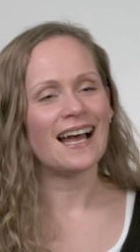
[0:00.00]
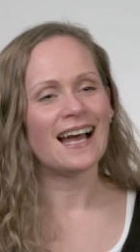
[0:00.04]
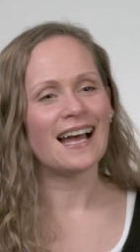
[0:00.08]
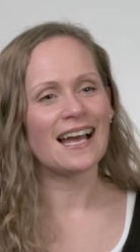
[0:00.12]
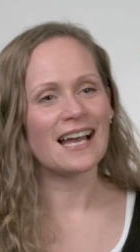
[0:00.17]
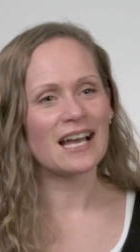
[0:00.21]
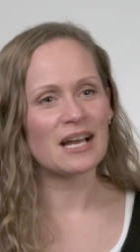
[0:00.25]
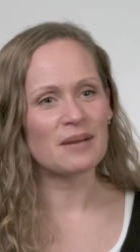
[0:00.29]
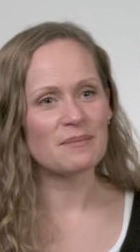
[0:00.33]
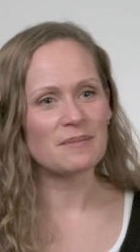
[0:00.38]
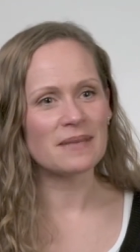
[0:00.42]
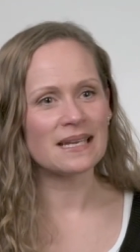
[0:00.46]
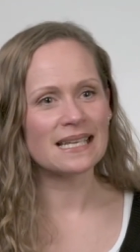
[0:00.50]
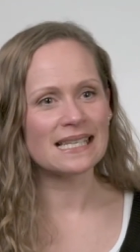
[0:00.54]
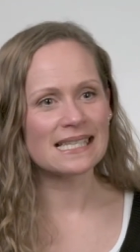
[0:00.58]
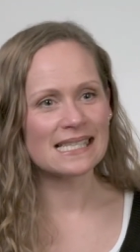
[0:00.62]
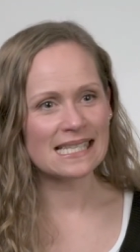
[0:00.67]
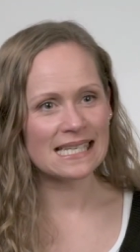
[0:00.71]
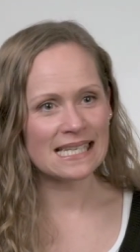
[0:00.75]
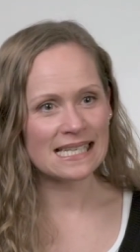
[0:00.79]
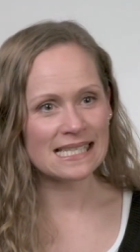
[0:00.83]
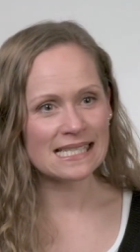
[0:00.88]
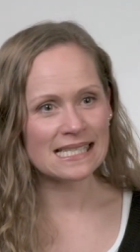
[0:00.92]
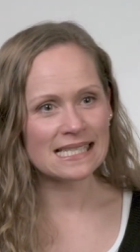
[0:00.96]
it's
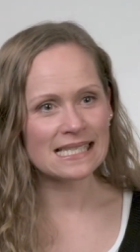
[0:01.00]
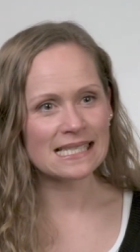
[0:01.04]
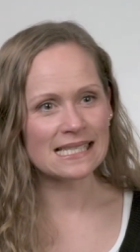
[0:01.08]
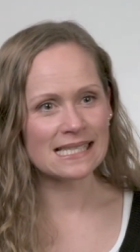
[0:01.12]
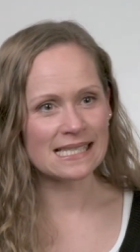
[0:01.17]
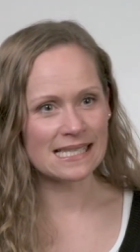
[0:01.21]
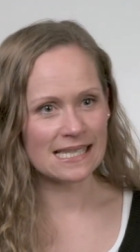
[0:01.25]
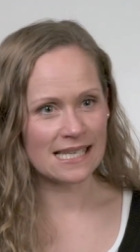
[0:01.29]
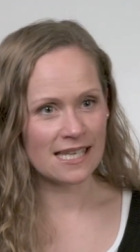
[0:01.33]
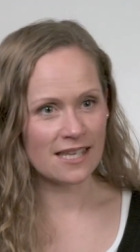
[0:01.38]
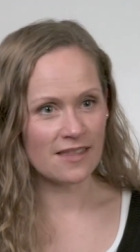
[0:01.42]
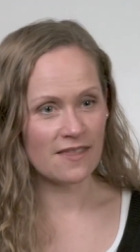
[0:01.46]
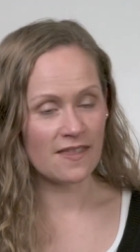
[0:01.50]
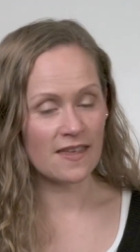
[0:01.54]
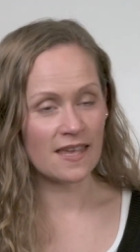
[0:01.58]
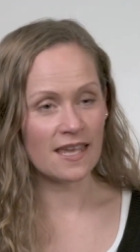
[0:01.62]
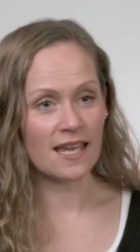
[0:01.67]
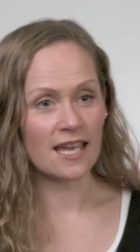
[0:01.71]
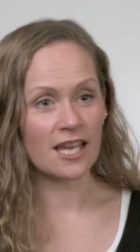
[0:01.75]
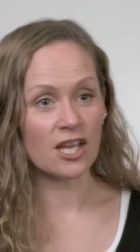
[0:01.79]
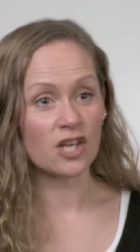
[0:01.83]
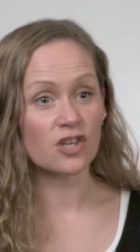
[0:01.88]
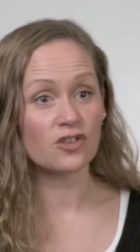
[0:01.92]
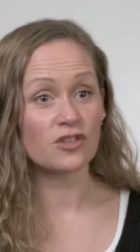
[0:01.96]
easy to see
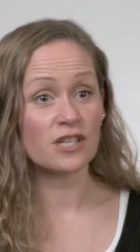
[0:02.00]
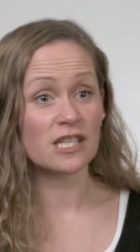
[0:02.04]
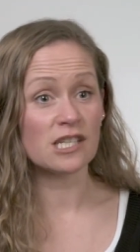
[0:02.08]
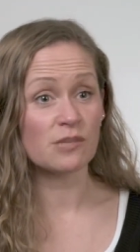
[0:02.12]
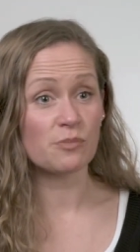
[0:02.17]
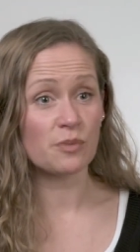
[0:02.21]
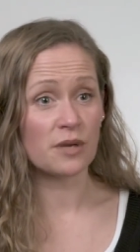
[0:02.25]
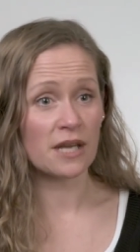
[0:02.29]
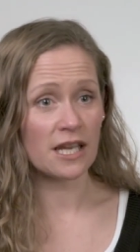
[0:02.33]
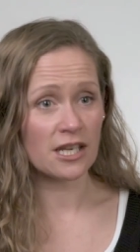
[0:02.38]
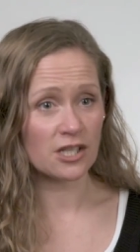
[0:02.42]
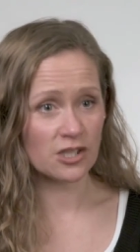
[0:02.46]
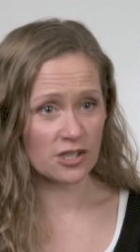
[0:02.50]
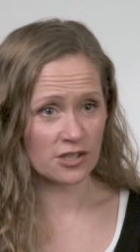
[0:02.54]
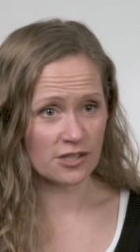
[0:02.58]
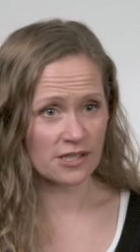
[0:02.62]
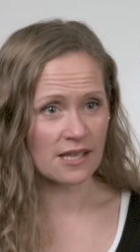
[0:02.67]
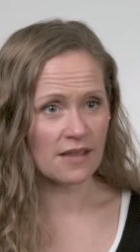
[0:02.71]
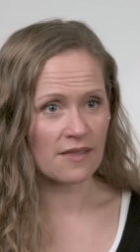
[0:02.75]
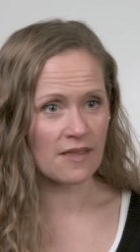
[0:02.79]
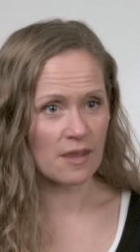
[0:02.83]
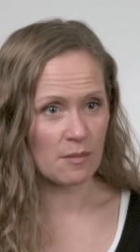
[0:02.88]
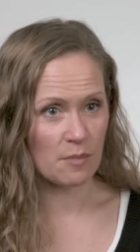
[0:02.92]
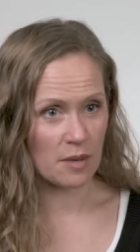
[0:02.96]
the increased pressures
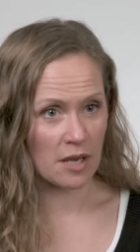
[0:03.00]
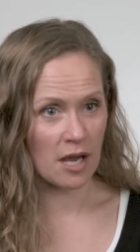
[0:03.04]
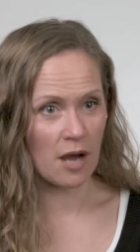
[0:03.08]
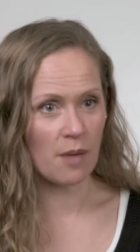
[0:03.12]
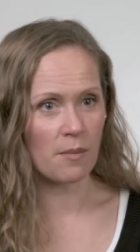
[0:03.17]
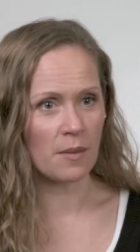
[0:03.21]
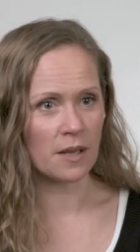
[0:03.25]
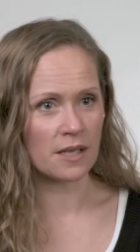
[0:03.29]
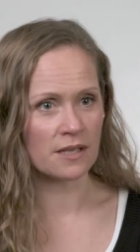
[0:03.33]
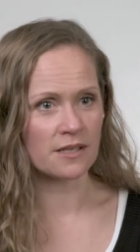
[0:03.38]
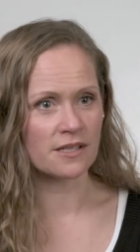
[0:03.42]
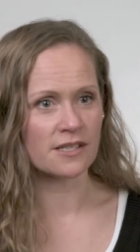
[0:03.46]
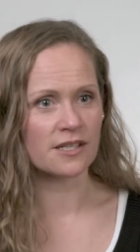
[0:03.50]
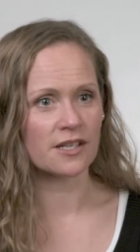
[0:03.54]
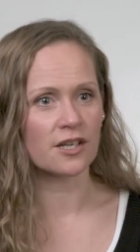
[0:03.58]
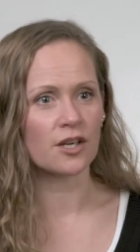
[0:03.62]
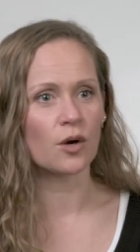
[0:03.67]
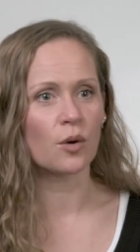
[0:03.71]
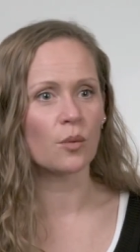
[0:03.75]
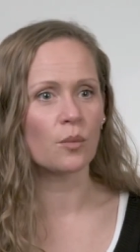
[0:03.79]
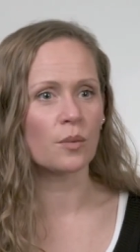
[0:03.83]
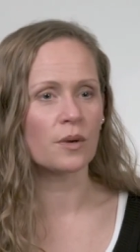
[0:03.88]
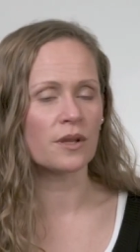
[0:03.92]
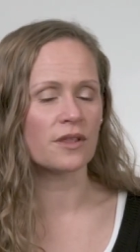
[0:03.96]
that they become
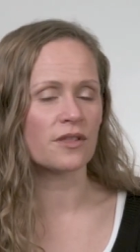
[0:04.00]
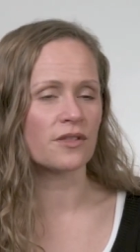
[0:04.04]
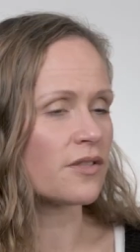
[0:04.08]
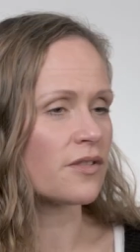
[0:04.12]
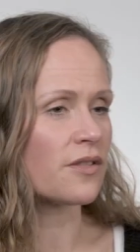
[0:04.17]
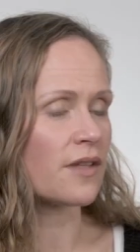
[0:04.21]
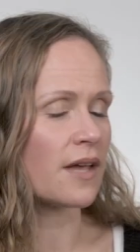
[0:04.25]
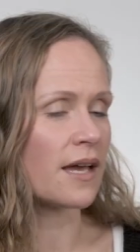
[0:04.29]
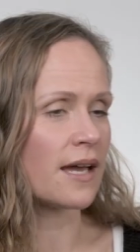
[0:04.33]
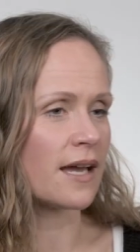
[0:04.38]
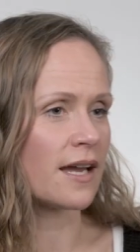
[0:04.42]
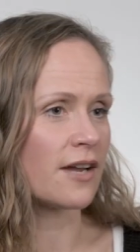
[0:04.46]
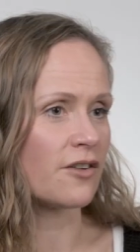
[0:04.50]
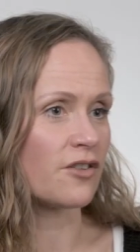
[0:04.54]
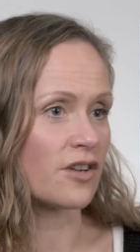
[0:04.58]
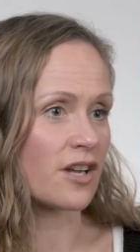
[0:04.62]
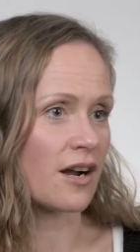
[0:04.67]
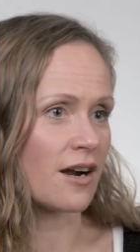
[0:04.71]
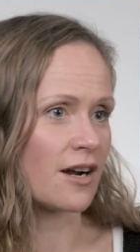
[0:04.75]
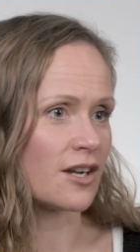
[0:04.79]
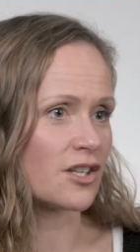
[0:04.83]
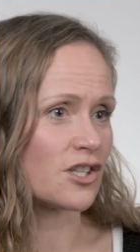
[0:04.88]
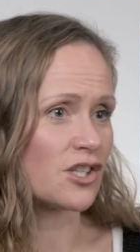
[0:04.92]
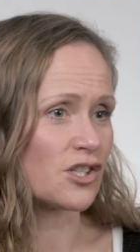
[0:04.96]
under with
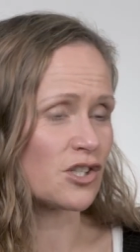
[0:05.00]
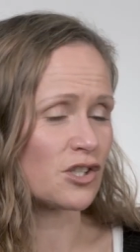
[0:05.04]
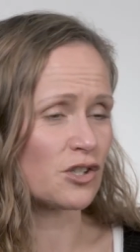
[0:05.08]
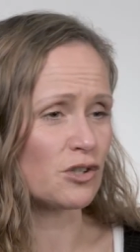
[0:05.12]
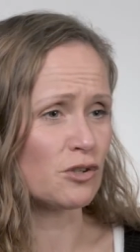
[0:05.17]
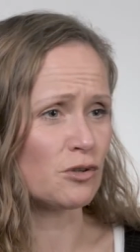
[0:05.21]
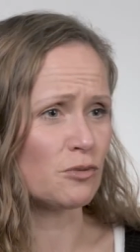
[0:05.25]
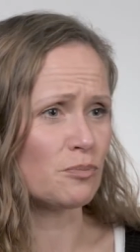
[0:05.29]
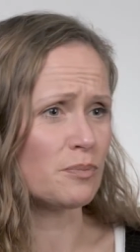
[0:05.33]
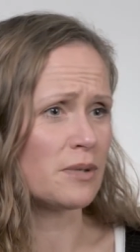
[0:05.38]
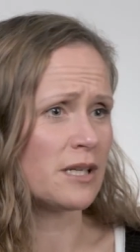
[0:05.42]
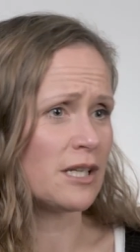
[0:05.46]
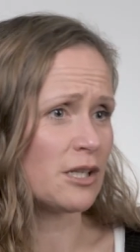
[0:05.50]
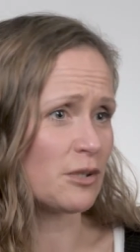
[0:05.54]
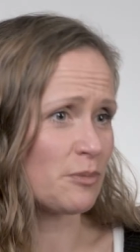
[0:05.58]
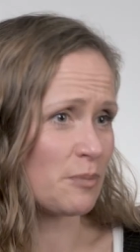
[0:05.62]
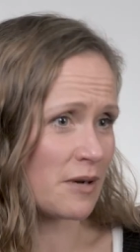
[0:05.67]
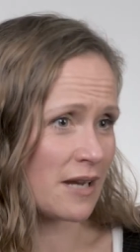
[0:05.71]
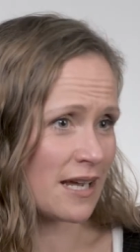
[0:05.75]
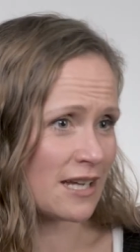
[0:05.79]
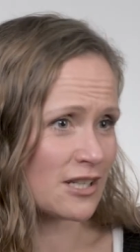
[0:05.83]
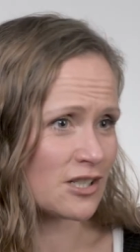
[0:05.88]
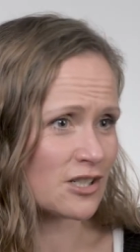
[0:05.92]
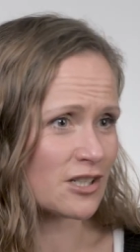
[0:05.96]
regards to peer
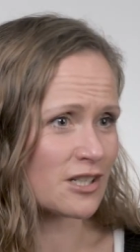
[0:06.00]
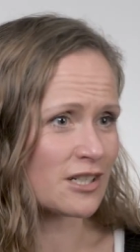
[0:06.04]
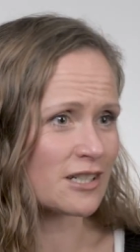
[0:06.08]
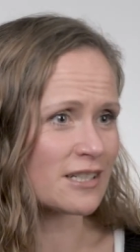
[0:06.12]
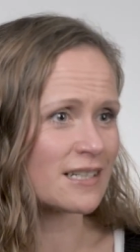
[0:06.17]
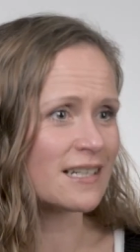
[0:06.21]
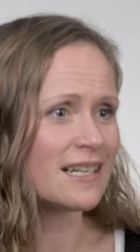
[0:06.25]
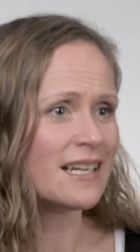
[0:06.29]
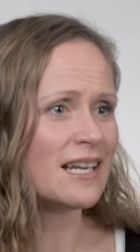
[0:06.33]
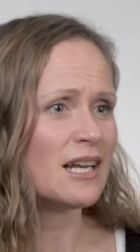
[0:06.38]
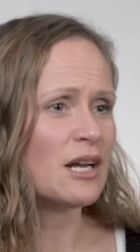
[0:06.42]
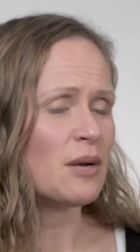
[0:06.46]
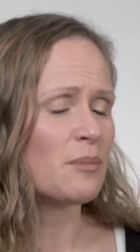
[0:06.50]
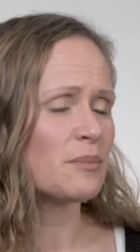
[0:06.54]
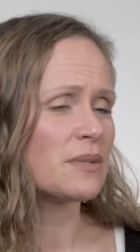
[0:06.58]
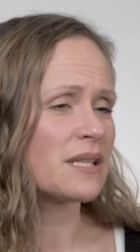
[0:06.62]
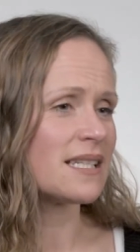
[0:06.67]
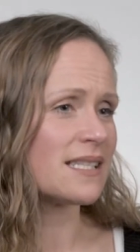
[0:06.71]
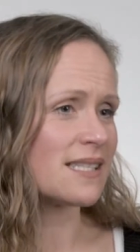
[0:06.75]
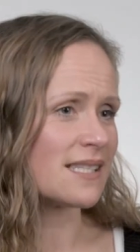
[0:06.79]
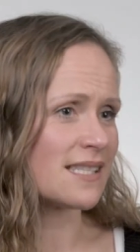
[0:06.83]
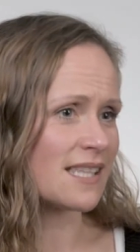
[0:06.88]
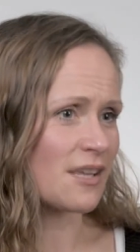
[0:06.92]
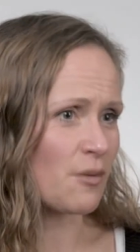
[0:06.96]
pressure,
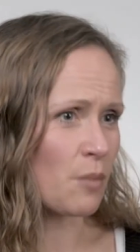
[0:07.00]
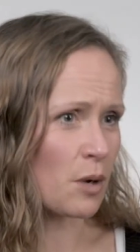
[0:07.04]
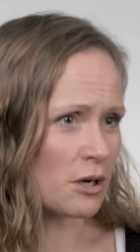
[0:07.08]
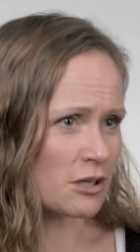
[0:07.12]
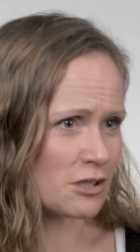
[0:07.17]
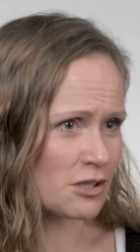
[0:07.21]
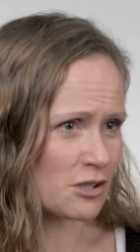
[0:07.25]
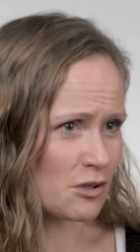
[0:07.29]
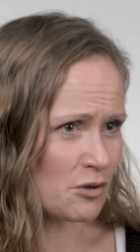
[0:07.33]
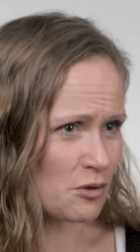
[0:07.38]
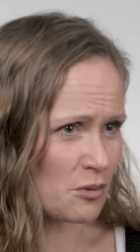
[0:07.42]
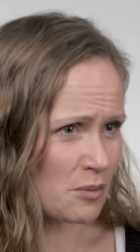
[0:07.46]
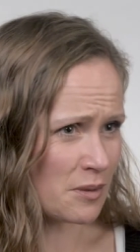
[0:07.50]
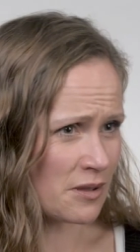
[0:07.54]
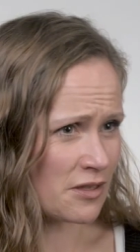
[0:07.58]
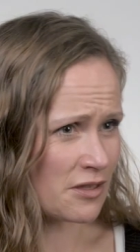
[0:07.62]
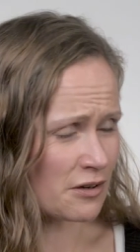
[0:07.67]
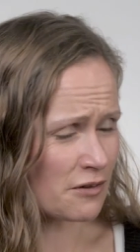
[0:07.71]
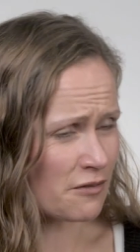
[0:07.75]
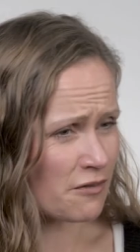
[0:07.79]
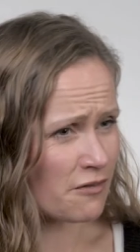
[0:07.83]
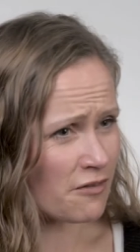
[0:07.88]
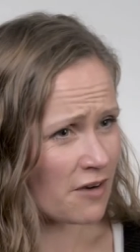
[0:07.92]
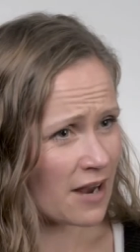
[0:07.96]
places they want to go with
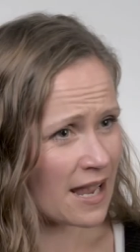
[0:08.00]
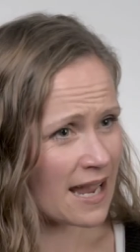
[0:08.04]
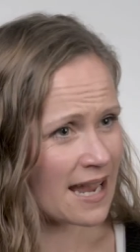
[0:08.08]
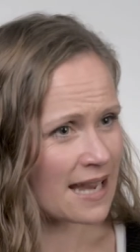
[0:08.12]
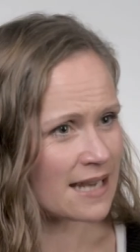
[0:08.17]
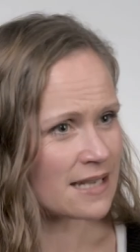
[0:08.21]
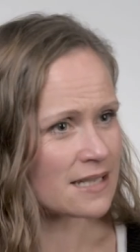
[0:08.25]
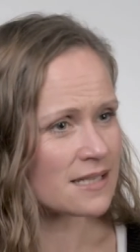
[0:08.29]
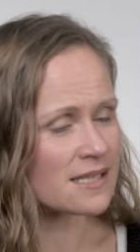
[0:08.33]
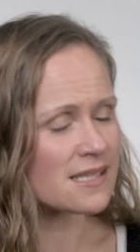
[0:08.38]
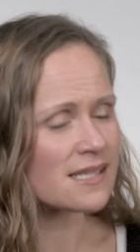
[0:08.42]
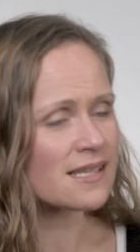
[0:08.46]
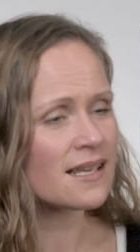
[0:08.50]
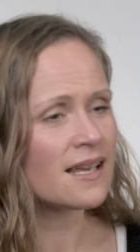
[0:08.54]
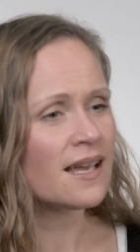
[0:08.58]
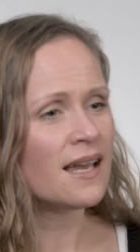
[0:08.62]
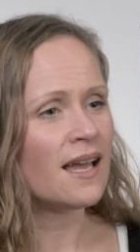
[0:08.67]
their friends,